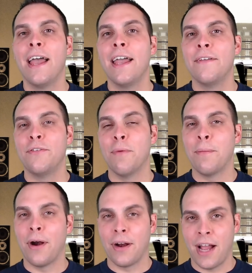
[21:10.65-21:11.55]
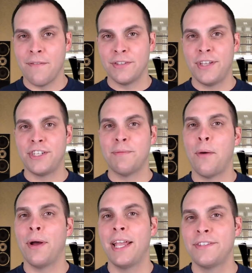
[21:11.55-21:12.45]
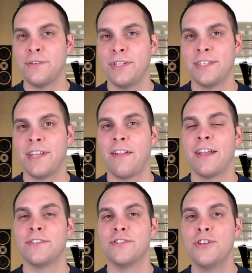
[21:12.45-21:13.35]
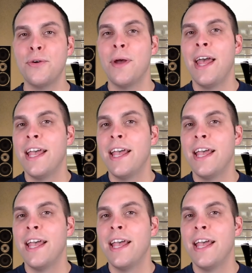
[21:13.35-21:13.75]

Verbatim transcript: If you remember our conversation about what histone deacetylases do,